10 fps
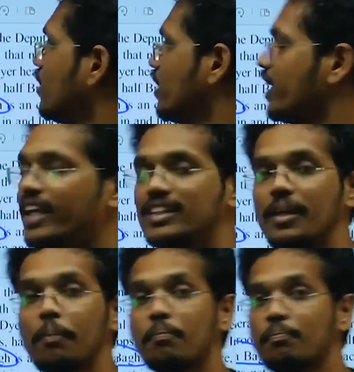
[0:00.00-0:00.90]
it is
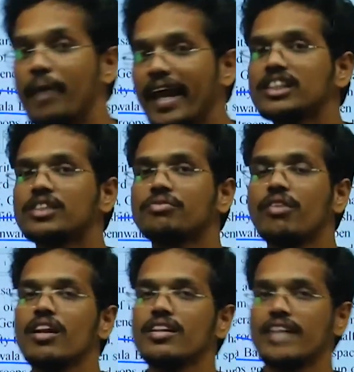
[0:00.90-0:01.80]
a
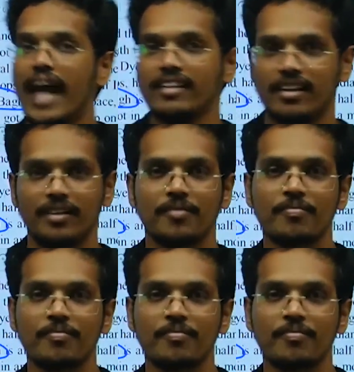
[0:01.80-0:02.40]
peaceful gathering.